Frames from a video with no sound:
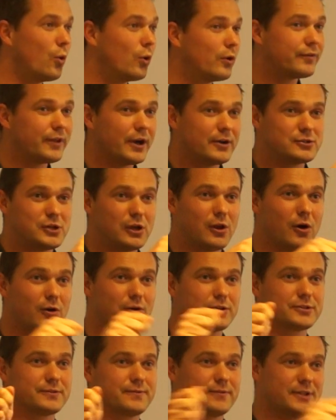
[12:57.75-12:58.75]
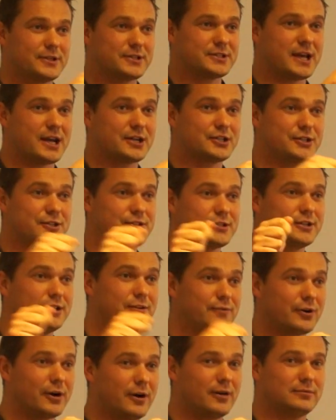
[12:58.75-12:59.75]
All of those logs for the sessions that
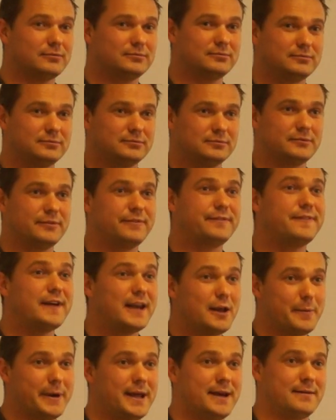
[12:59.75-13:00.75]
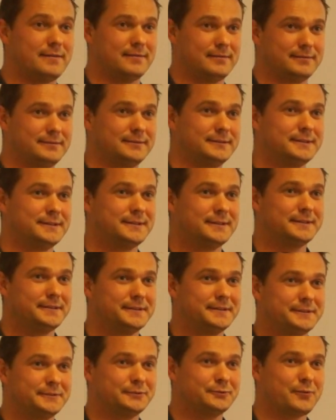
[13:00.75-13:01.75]
you've got, fill them in.
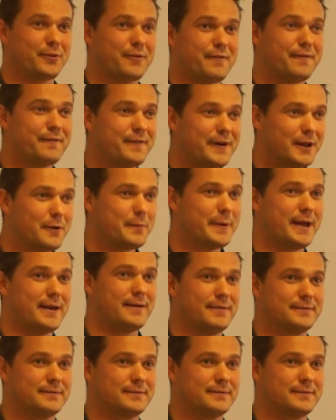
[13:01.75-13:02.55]
Fill them in.